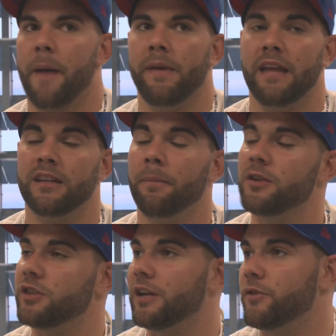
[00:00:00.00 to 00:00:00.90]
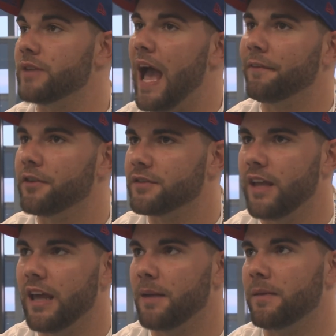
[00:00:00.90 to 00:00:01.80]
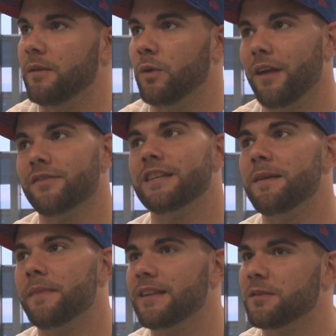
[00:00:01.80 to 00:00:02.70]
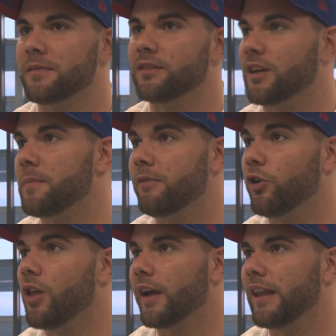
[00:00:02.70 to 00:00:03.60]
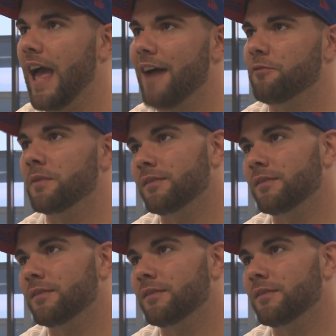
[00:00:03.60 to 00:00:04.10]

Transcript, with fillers: I mean, I did a bunch of interviews after saying, I mean, whatever team gets him is going to be real lucky to have him.